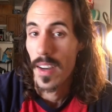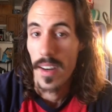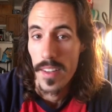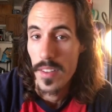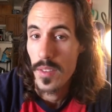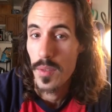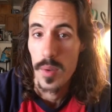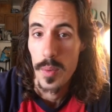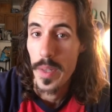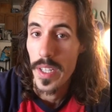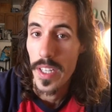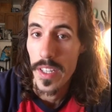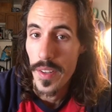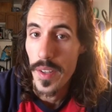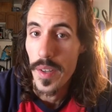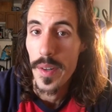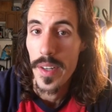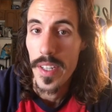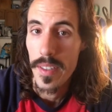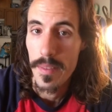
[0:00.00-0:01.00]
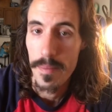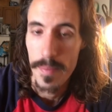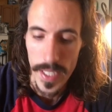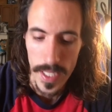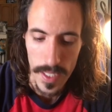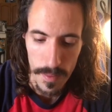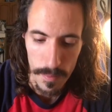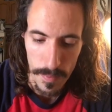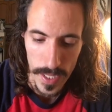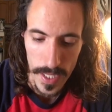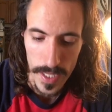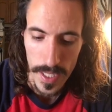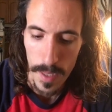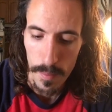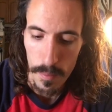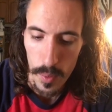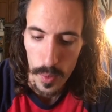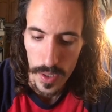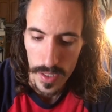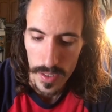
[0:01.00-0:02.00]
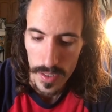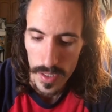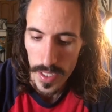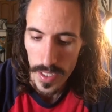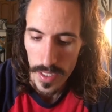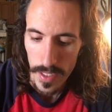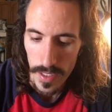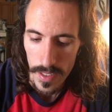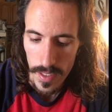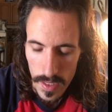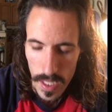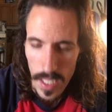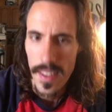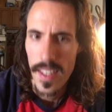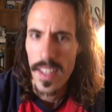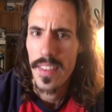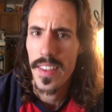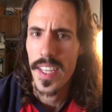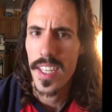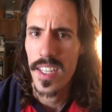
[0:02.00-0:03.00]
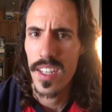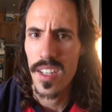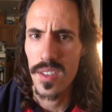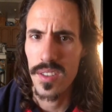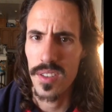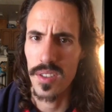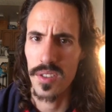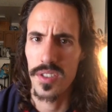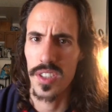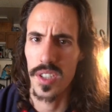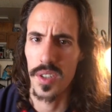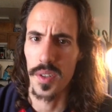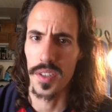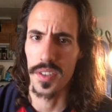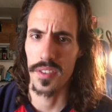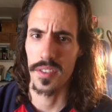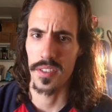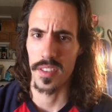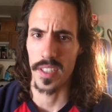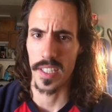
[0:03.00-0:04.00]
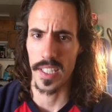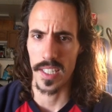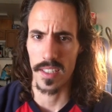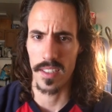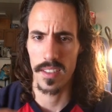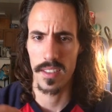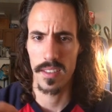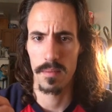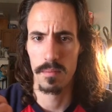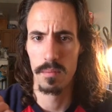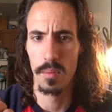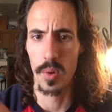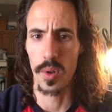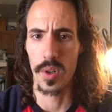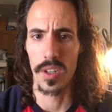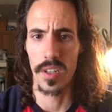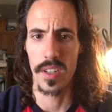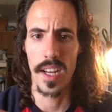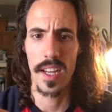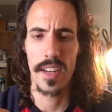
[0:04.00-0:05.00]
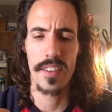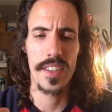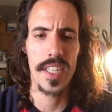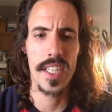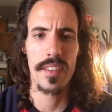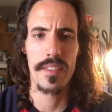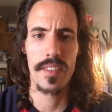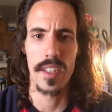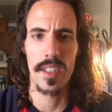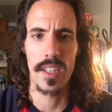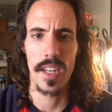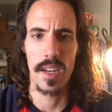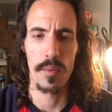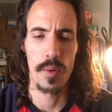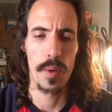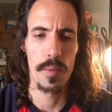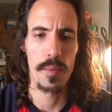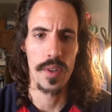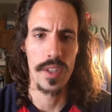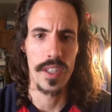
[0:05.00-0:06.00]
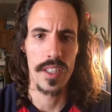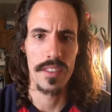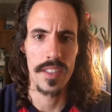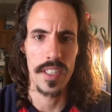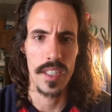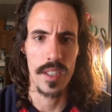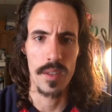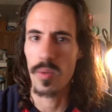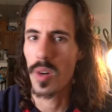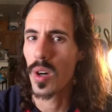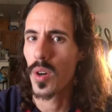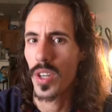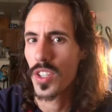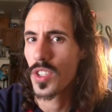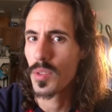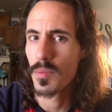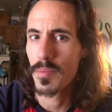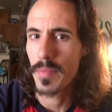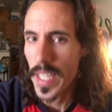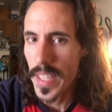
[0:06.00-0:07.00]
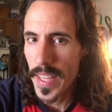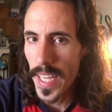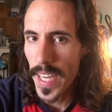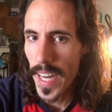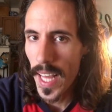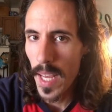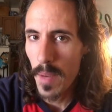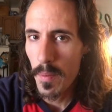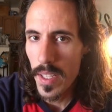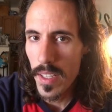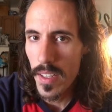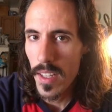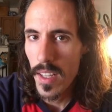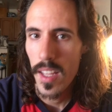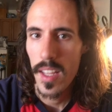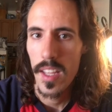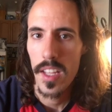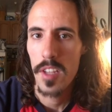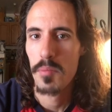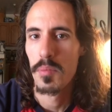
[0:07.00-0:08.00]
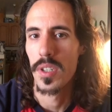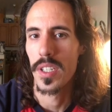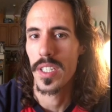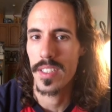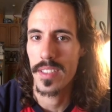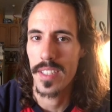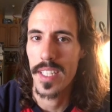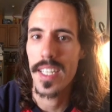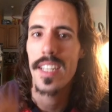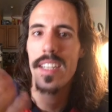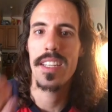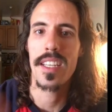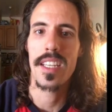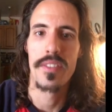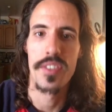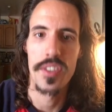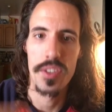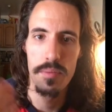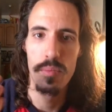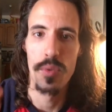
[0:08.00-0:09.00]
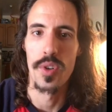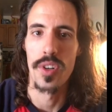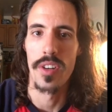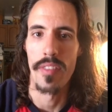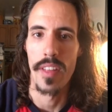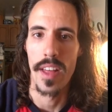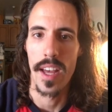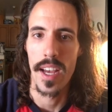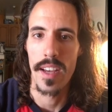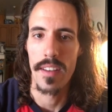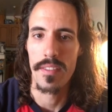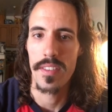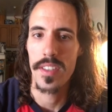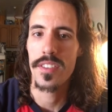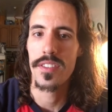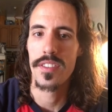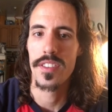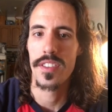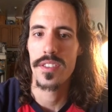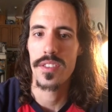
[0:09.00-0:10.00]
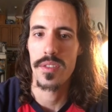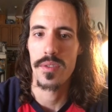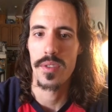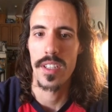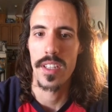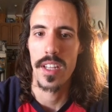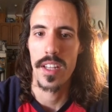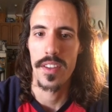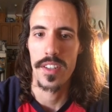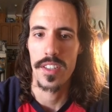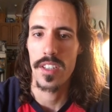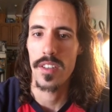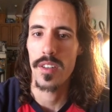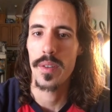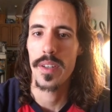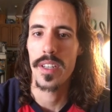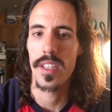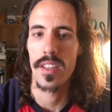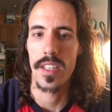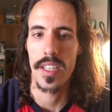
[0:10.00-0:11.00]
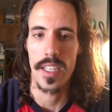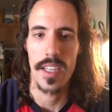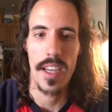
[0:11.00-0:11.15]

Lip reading: that's one way to do it, make that point clear. And then they could also show us more. Henry Deaver at one point, he's like, whoa, did you make that happen? But they need to give us more of that. If this is the storyline they're going with,